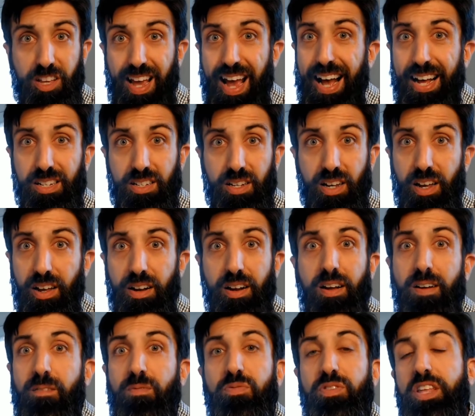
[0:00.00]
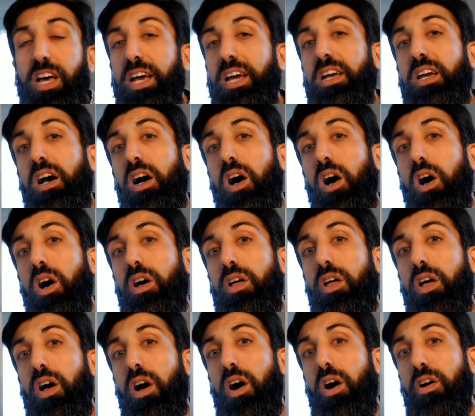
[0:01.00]
asset. They
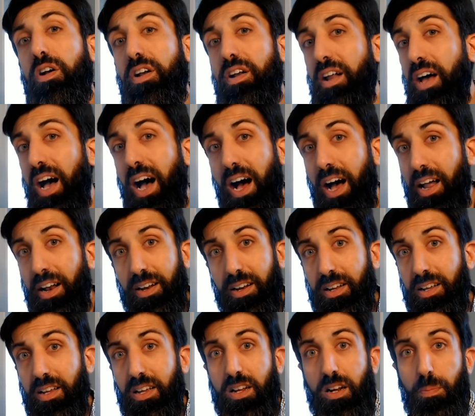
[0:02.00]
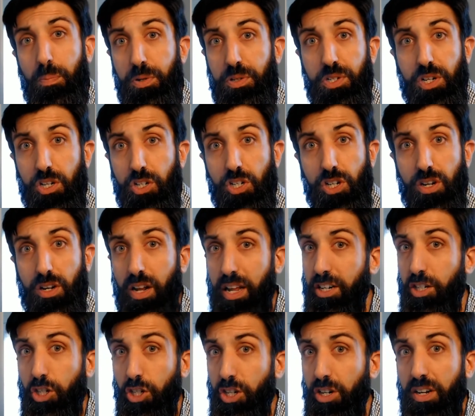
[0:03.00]
are not in a position, and
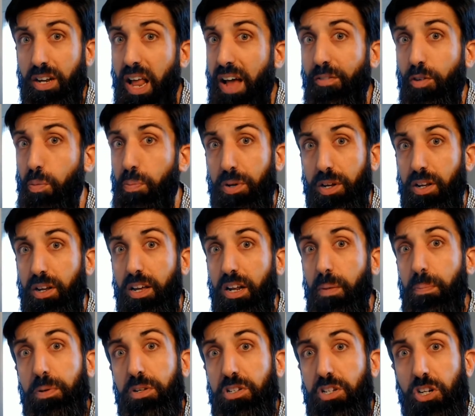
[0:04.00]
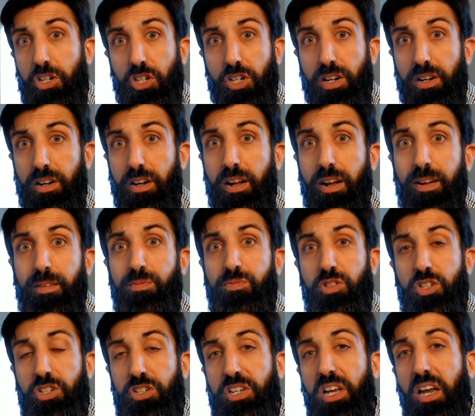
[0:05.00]
should never be in a position, to
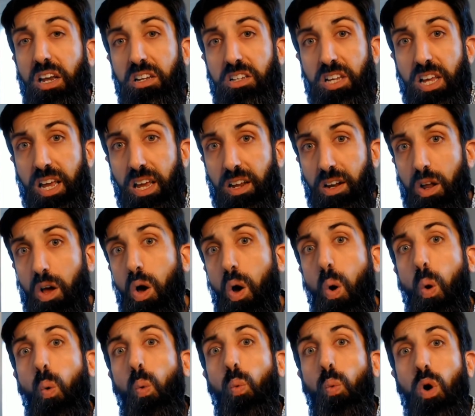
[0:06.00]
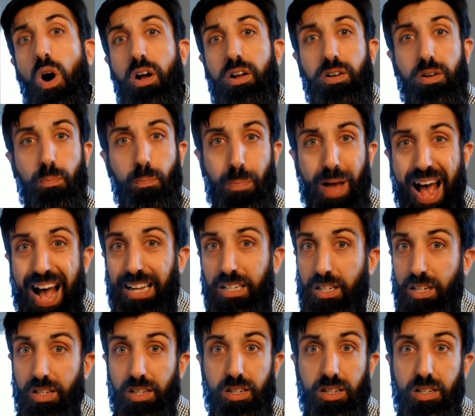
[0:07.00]
dictate what
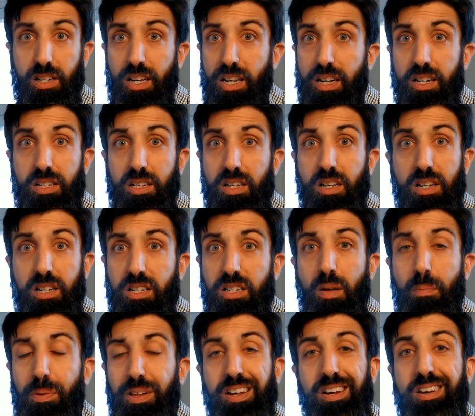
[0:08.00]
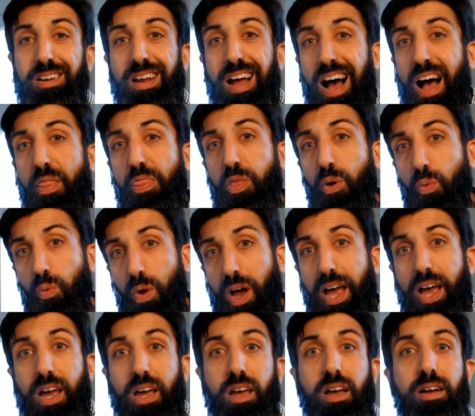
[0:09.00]
passes. It is simply not the
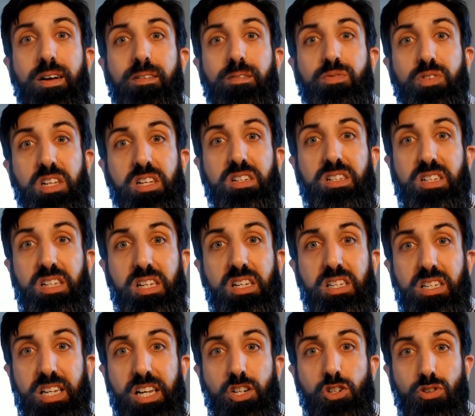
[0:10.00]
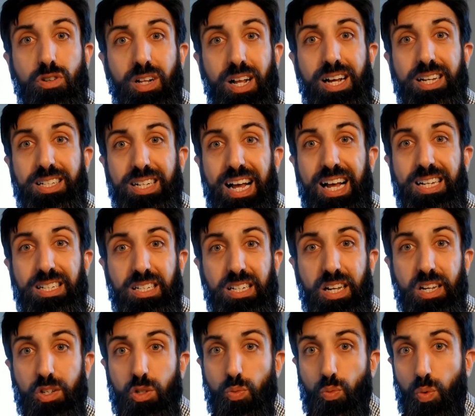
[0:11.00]
way these decentralized
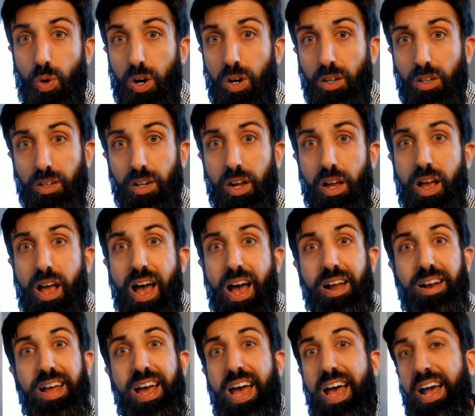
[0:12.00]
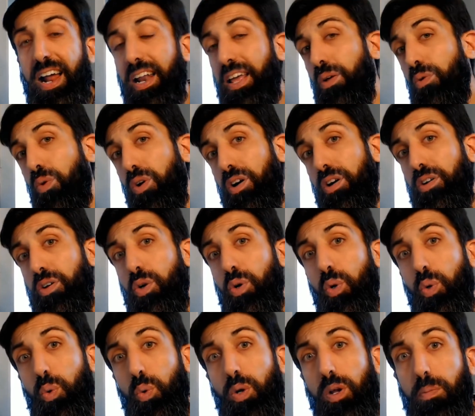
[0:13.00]
assets work, and anyone who
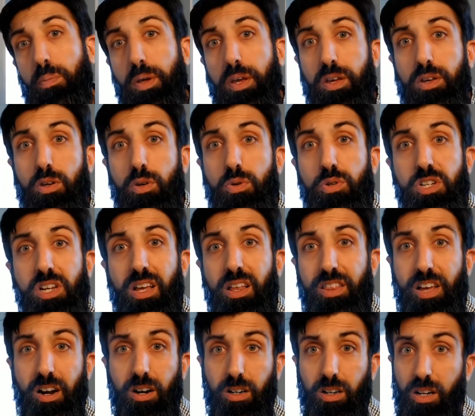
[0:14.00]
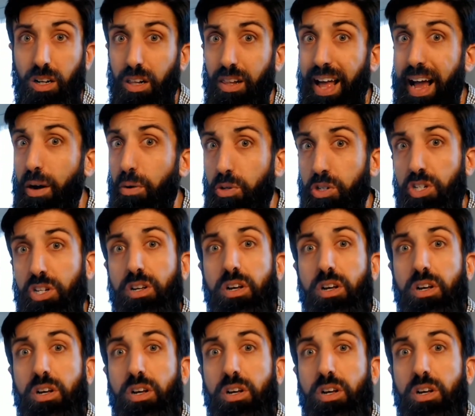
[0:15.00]
would be using their clout